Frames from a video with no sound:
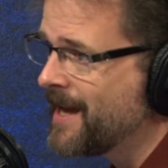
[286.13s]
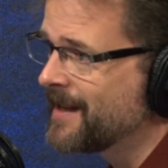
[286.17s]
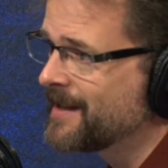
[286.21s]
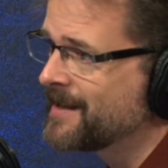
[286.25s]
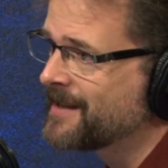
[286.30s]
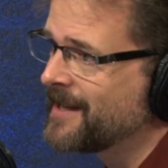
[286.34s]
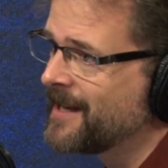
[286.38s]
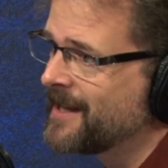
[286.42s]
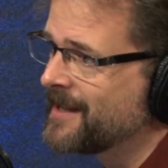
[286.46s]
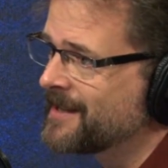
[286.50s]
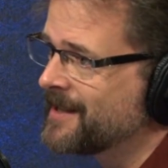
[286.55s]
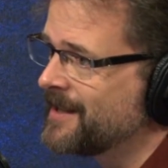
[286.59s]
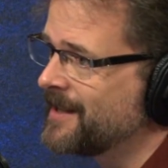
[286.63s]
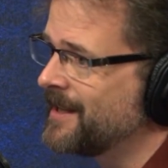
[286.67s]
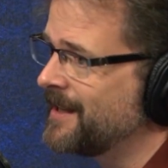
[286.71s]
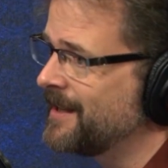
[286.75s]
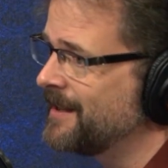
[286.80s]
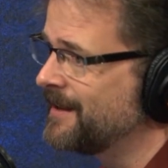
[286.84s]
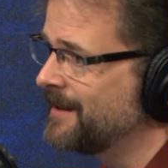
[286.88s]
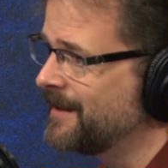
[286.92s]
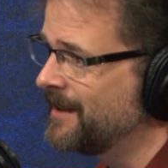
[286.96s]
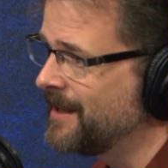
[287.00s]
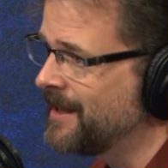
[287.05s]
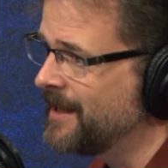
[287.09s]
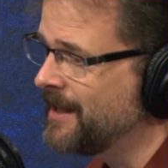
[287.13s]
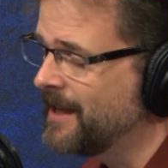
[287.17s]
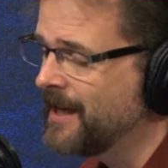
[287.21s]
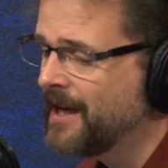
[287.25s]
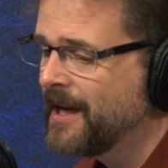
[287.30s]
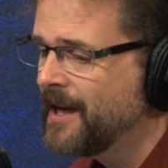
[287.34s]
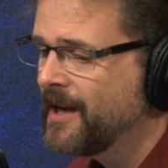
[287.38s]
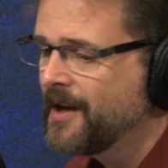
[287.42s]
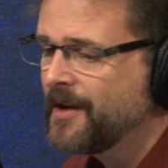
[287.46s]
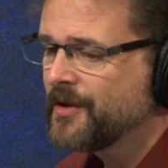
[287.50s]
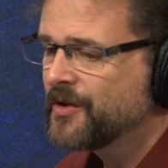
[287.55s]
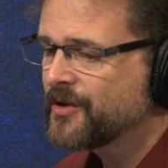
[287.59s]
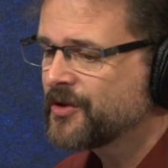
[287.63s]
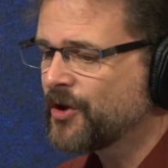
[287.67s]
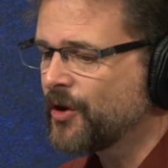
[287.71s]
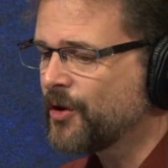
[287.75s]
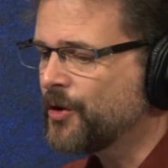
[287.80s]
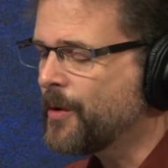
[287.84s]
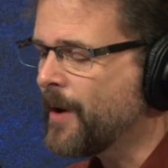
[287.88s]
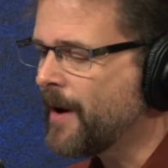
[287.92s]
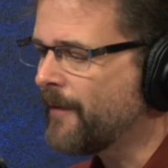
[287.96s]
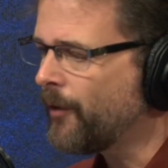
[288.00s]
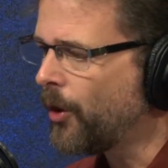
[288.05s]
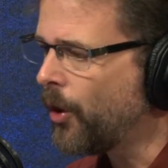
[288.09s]
It says that so
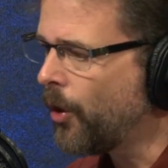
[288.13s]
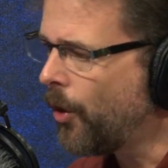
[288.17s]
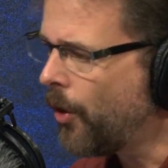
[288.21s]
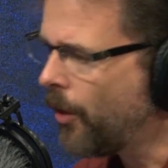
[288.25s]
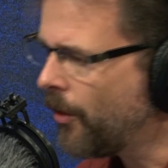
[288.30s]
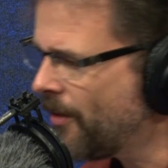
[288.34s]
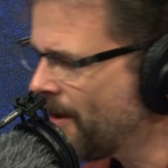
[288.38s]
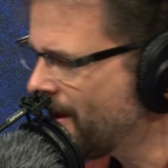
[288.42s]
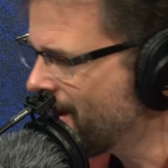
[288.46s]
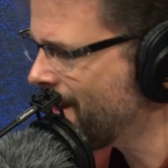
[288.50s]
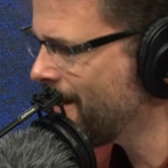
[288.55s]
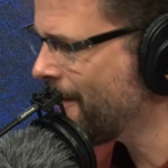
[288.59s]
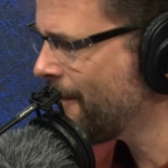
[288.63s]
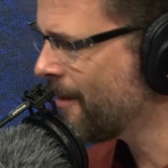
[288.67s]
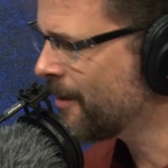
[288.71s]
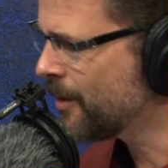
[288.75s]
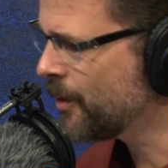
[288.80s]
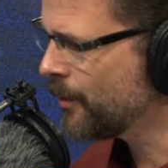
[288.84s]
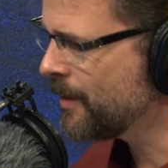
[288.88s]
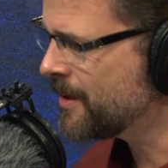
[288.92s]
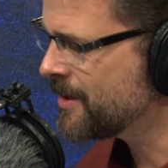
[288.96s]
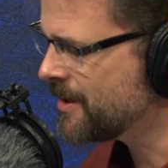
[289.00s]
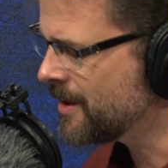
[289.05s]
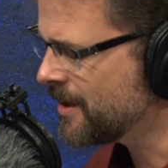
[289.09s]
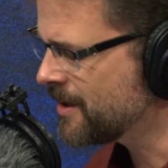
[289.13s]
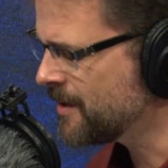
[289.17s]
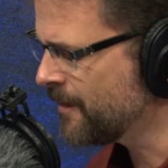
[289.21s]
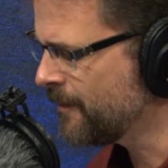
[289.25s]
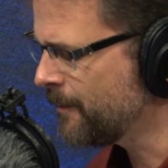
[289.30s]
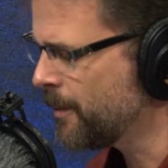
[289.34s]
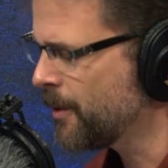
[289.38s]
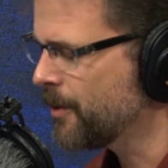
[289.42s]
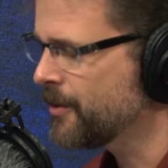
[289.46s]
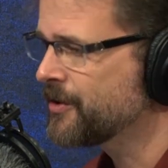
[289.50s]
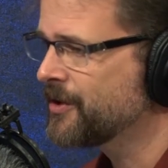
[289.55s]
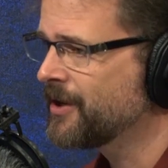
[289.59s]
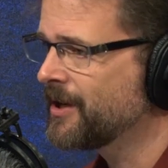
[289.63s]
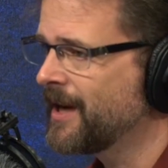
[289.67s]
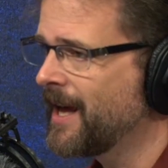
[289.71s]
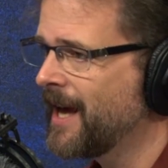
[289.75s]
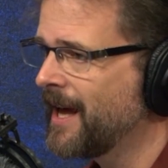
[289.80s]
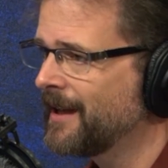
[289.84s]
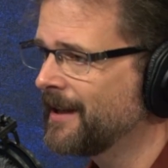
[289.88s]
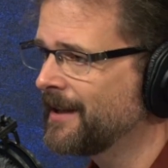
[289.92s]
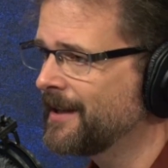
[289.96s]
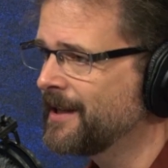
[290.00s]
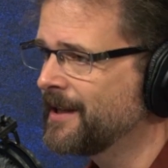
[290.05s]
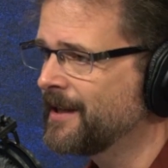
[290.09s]
you have all the characteristics of
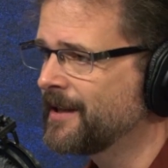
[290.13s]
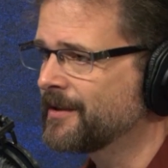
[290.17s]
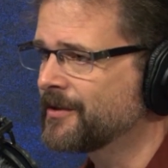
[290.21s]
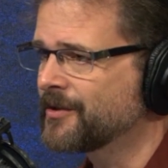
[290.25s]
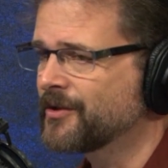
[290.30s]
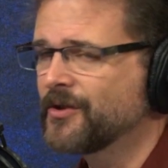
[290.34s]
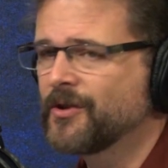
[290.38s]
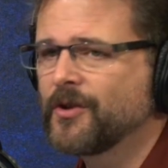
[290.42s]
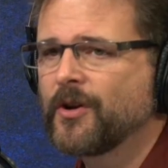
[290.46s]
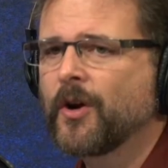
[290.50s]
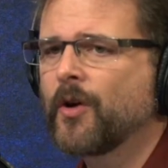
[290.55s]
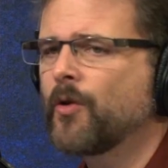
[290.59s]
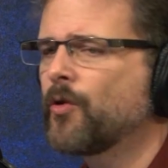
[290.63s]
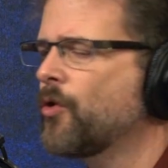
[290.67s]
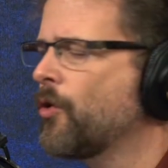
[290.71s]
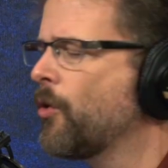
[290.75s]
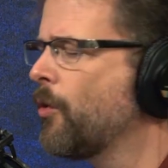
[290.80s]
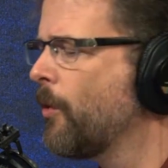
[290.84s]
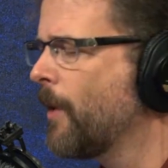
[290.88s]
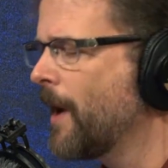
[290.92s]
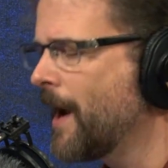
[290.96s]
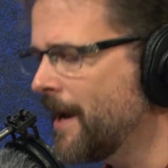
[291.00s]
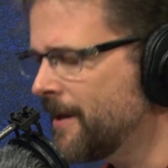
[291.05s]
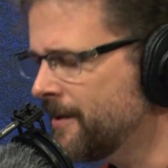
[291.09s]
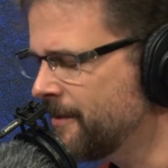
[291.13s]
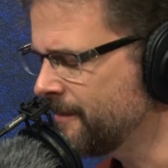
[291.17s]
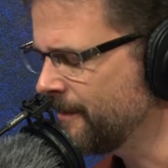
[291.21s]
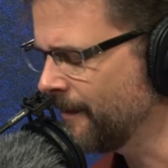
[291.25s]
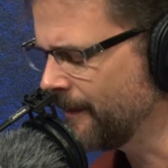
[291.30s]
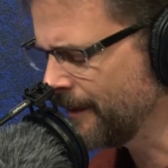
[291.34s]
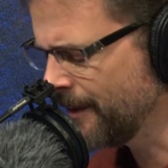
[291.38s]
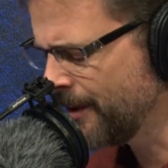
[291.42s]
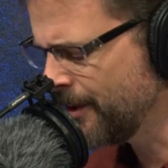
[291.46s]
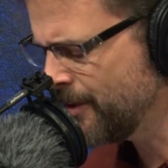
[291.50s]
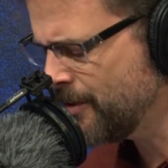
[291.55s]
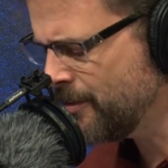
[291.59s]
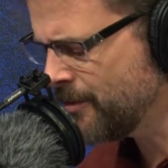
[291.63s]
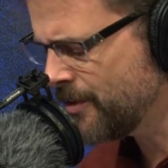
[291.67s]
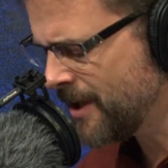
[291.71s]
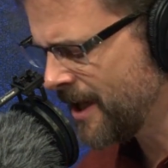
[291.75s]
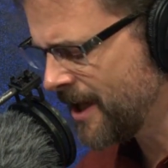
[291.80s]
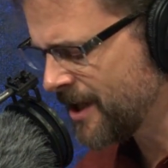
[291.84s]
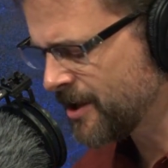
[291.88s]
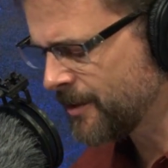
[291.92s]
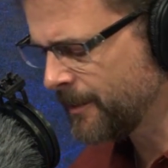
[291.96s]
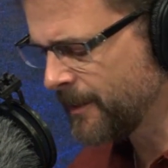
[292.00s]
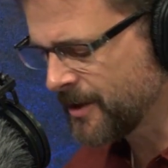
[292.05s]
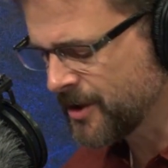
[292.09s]
personality. There's no question. The New
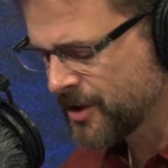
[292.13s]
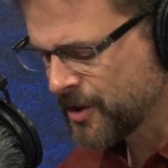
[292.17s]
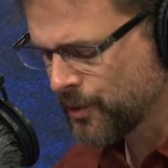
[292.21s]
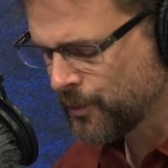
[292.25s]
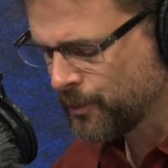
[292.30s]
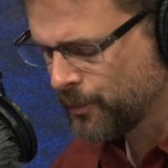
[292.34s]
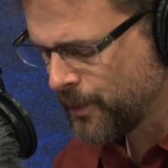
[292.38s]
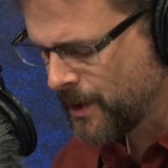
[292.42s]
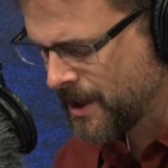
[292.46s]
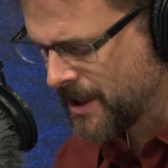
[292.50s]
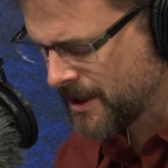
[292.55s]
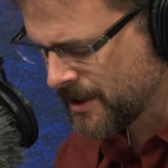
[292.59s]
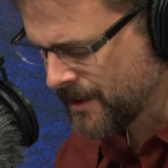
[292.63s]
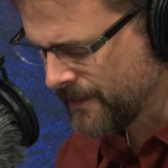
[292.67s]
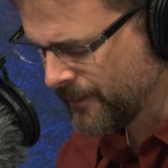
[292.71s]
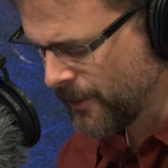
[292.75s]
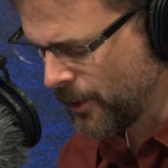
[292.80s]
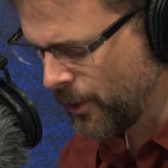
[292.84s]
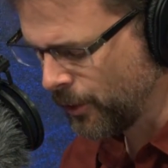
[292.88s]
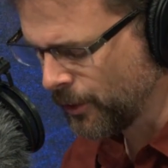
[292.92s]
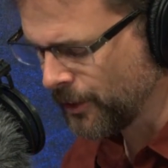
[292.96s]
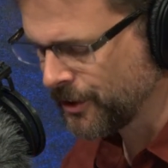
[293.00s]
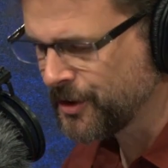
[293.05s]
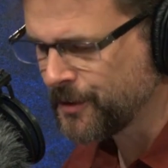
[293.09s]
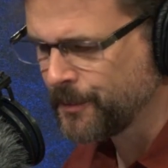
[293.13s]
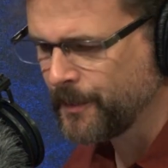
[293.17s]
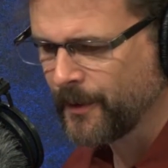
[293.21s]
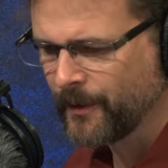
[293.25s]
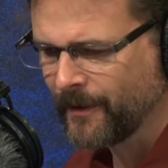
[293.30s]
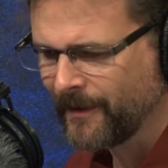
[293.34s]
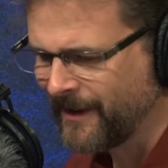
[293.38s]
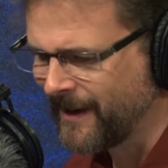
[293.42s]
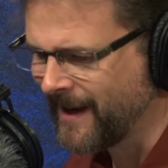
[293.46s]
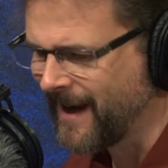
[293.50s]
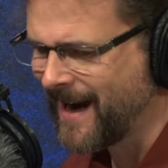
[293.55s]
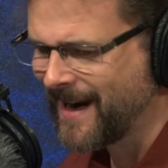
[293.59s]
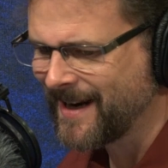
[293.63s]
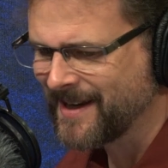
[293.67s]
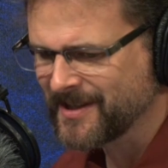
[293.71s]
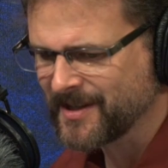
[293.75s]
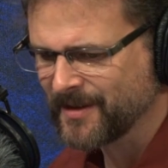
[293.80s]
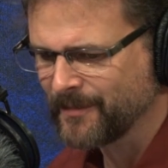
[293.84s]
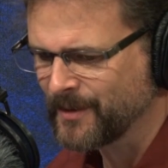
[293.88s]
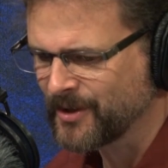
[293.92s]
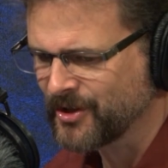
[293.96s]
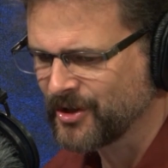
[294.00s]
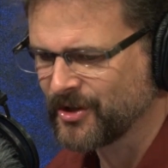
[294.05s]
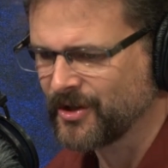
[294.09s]
Testament speaks of the Holy Spirit not as
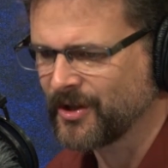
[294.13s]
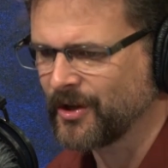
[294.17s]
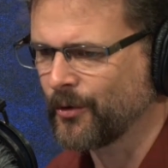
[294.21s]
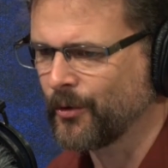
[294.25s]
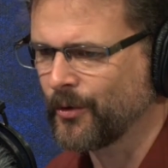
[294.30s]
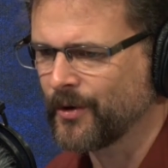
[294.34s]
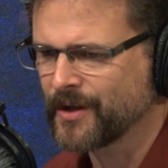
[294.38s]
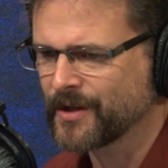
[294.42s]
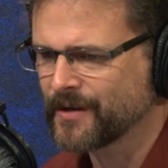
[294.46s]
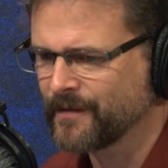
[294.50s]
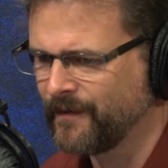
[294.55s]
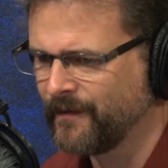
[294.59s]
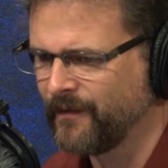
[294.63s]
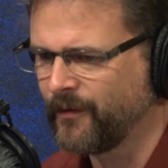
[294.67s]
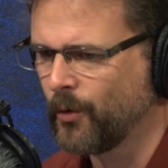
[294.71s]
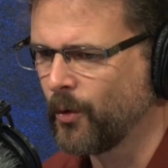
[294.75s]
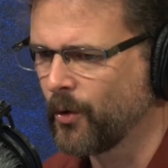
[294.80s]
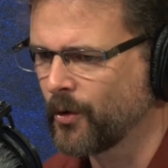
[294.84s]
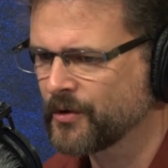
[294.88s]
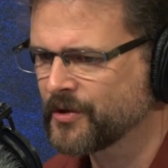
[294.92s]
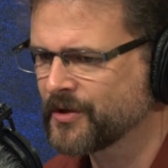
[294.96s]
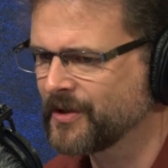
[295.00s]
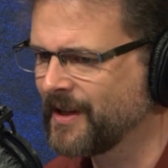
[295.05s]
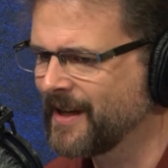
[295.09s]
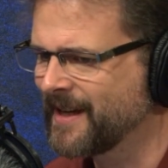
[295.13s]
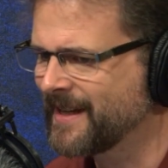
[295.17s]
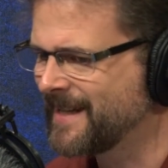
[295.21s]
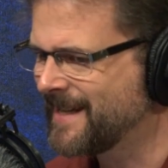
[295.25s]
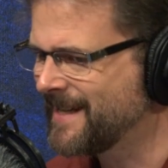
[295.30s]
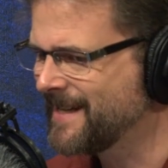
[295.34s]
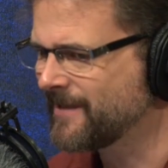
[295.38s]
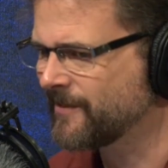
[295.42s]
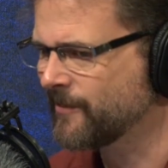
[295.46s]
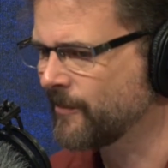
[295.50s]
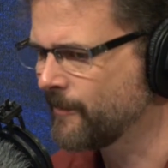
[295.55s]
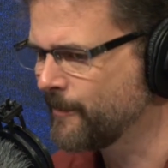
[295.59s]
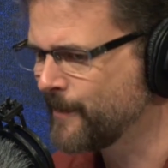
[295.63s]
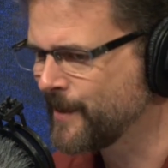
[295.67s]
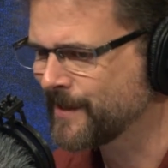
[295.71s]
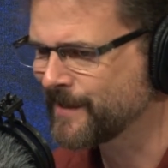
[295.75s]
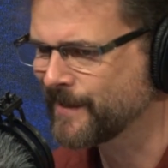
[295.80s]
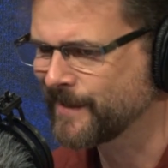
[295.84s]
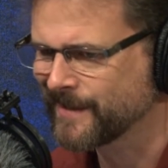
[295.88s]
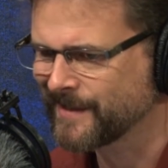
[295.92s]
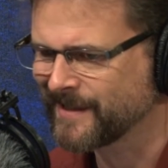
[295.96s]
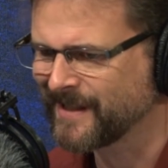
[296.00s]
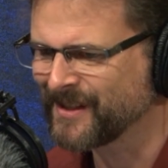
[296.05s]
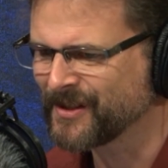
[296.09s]
a mysterious force like Eastern
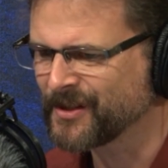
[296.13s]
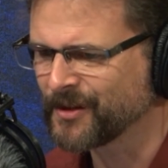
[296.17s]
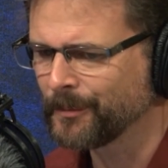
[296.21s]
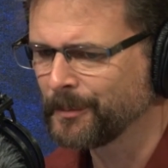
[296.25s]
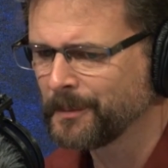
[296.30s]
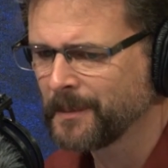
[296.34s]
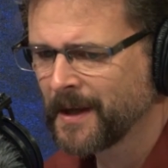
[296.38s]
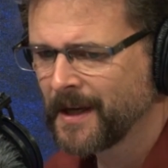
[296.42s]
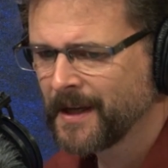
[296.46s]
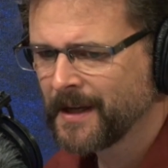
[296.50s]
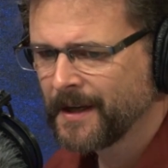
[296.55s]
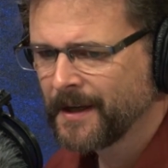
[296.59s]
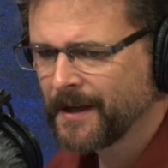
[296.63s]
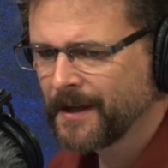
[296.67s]
mysticism,